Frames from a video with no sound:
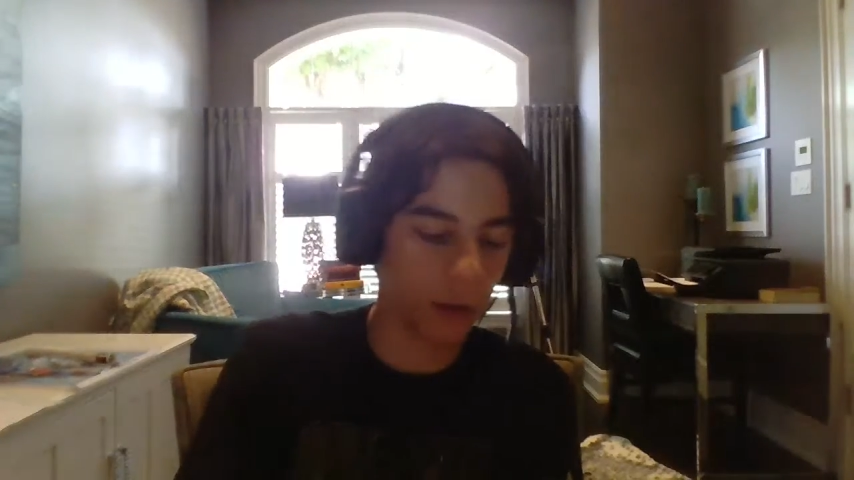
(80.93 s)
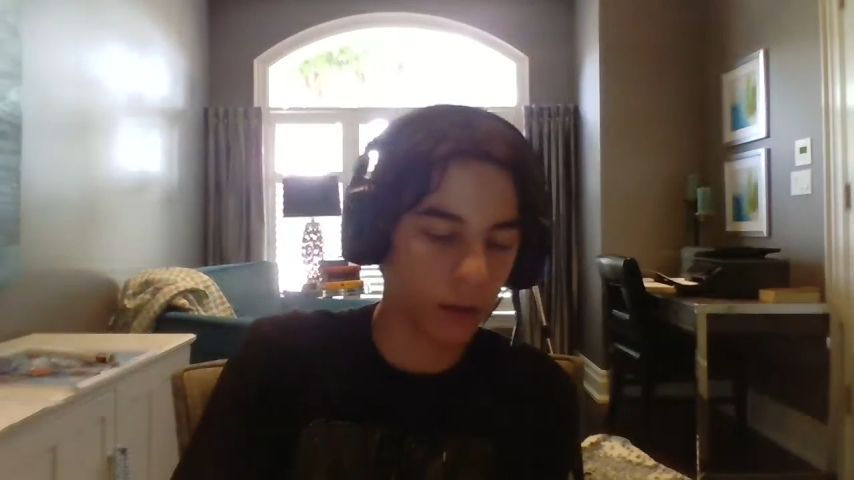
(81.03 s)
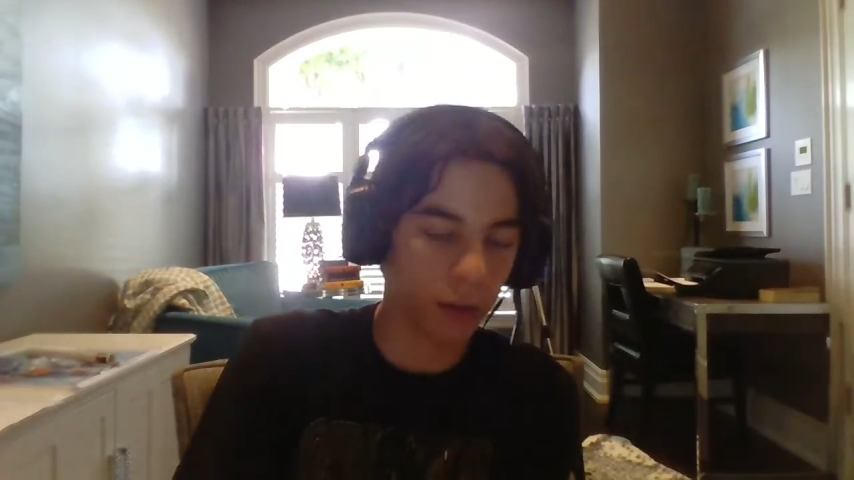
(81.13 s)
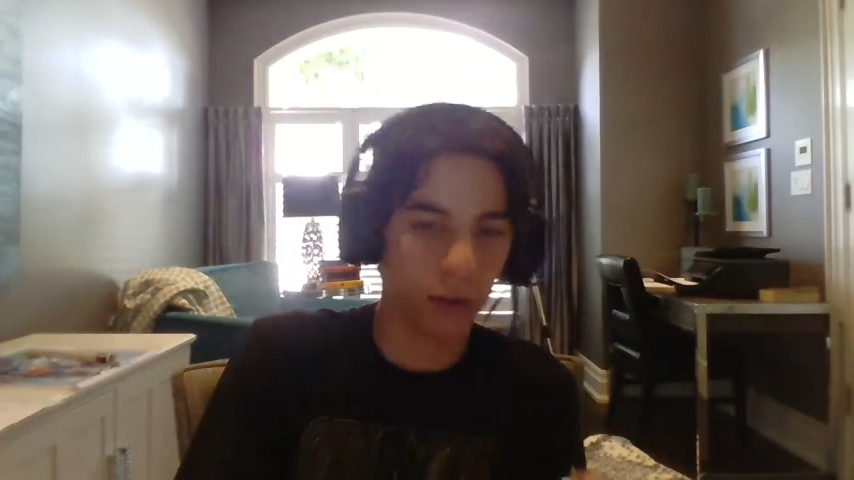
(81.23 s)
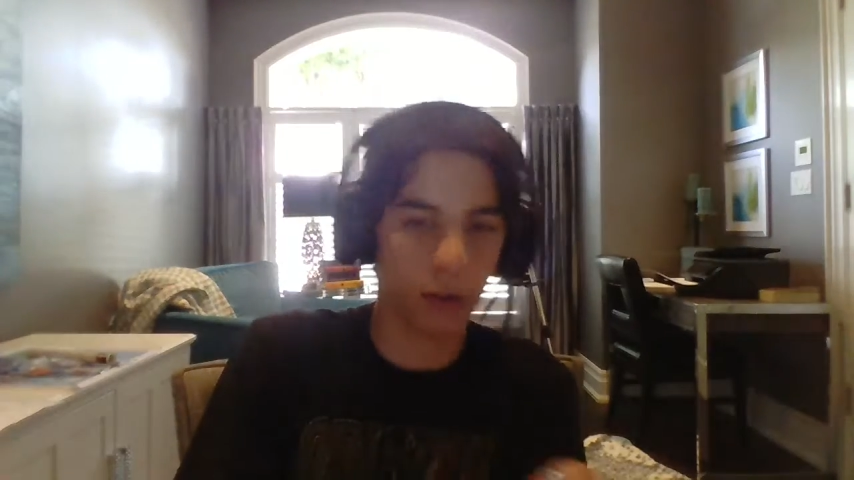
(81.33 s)

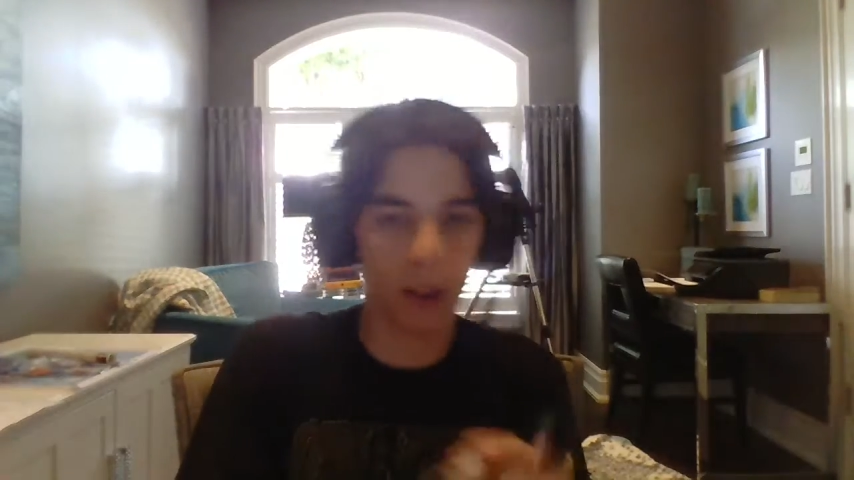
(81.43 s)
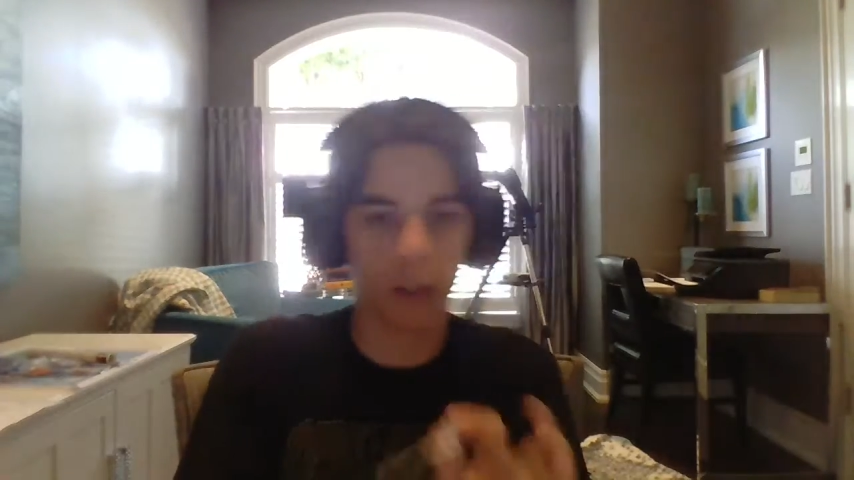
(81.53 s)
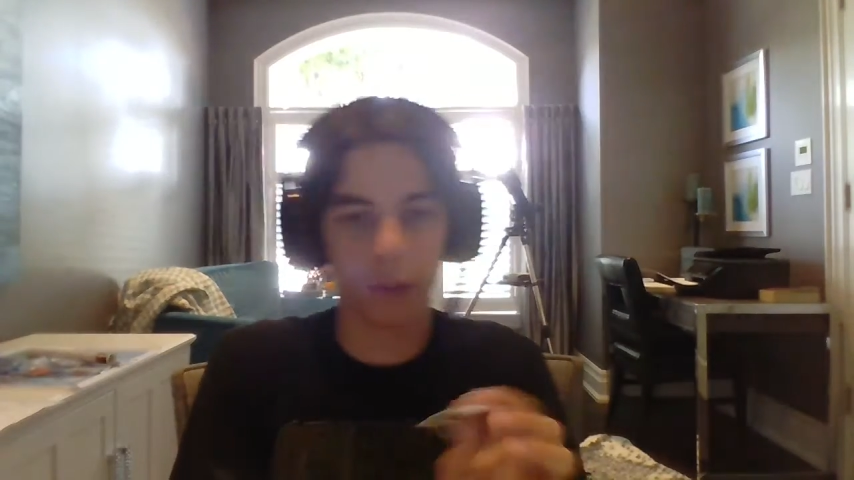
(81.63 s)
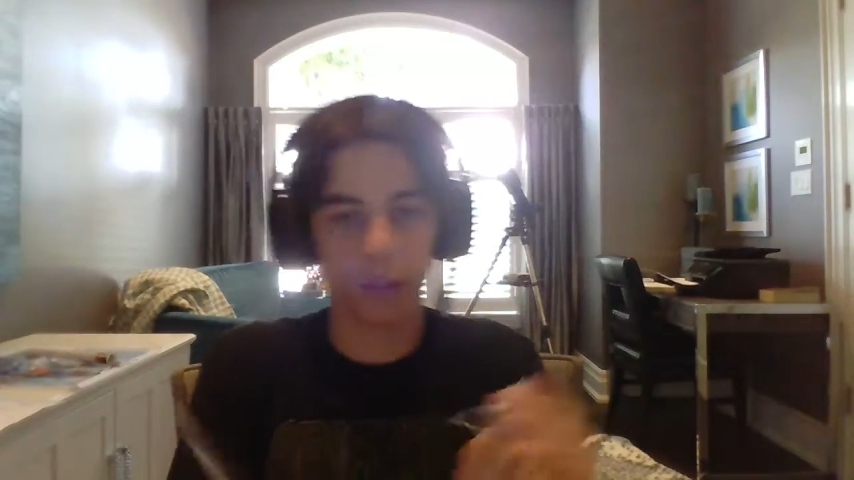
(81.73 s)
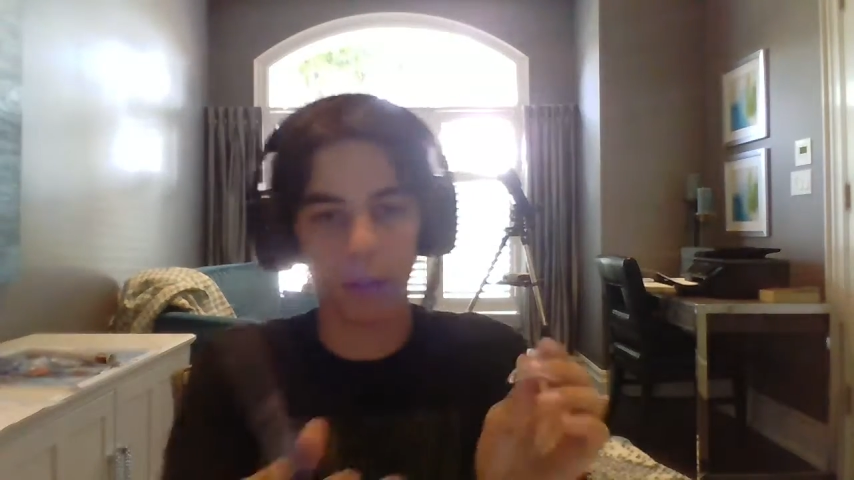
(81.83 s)
is you take
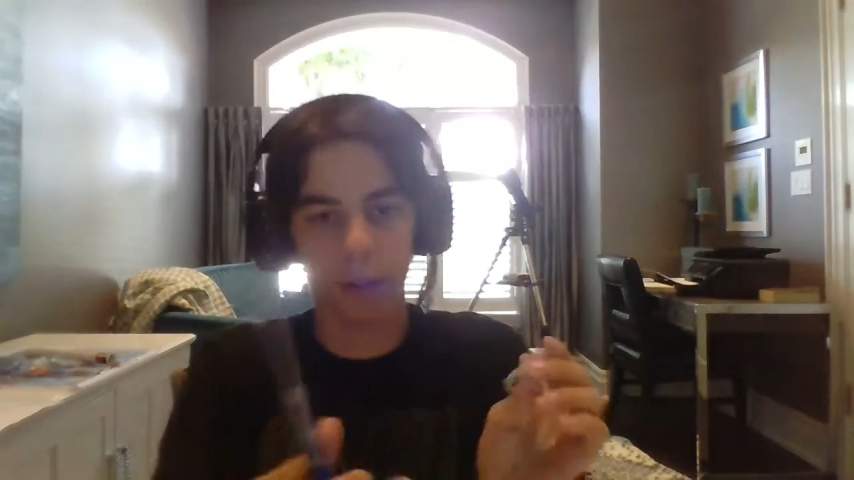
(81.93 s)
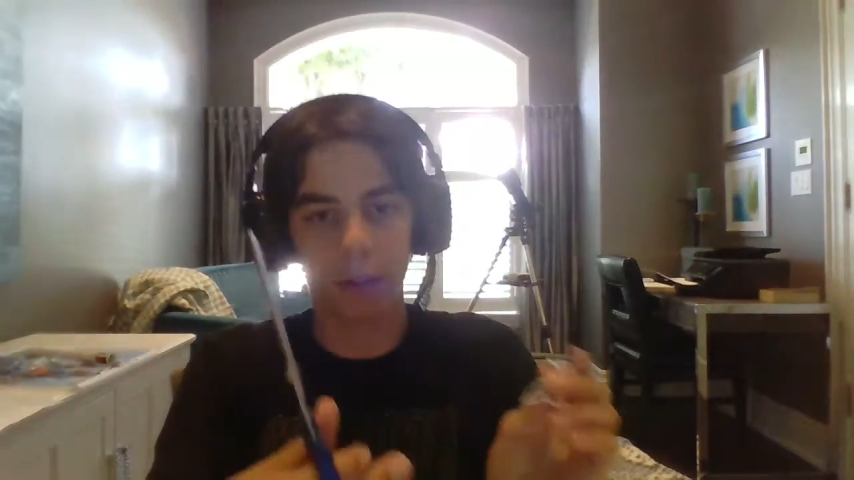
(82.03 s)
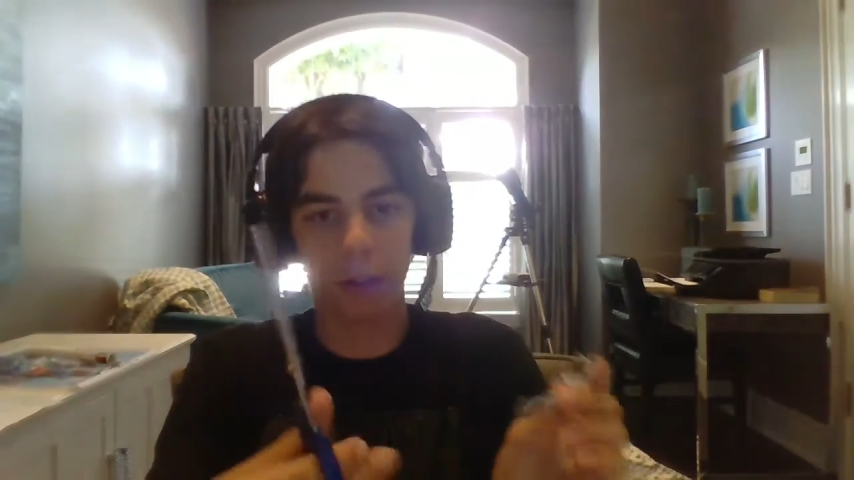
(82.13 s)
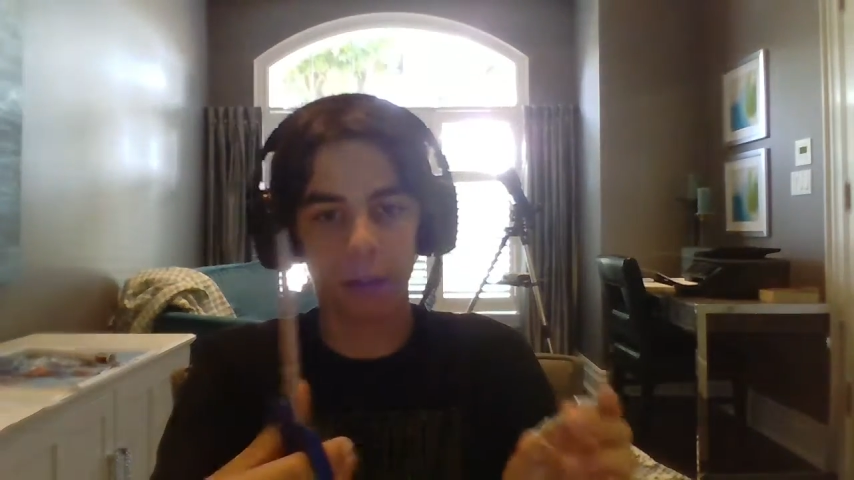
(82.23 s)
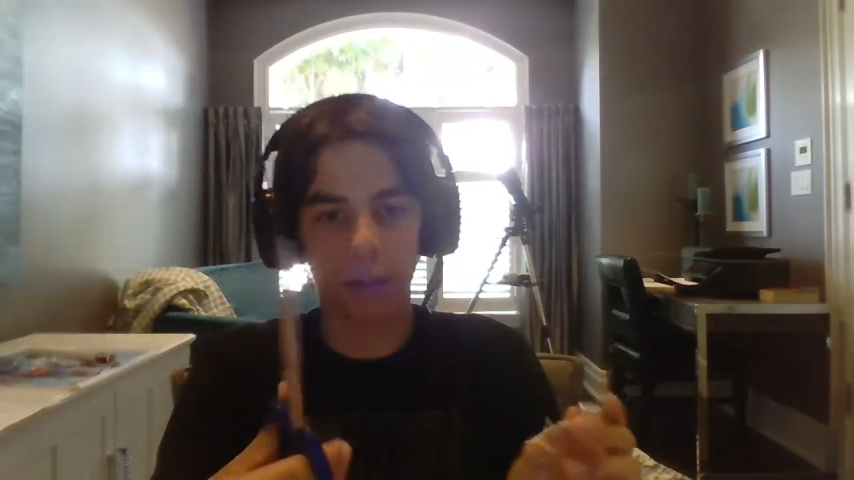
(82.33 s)
your
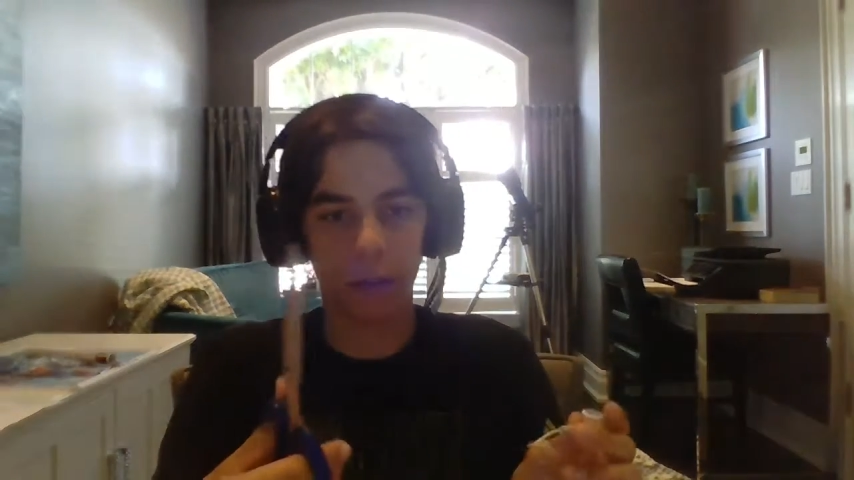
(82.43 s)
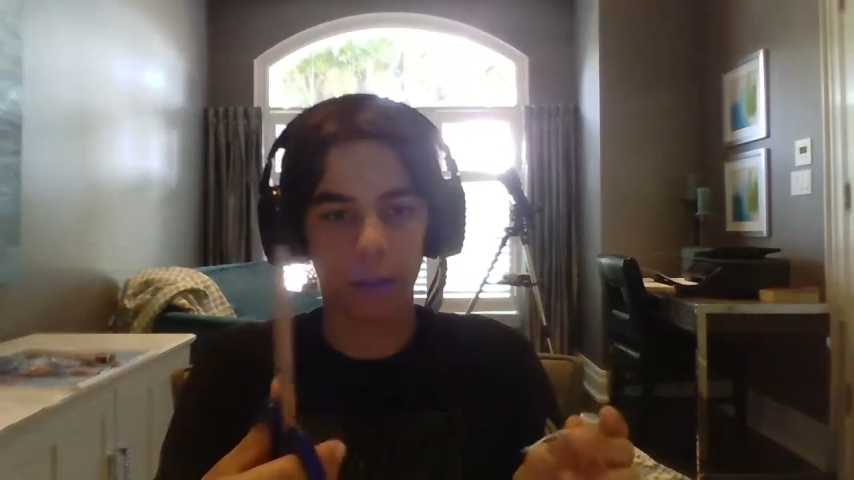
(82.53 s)
scissors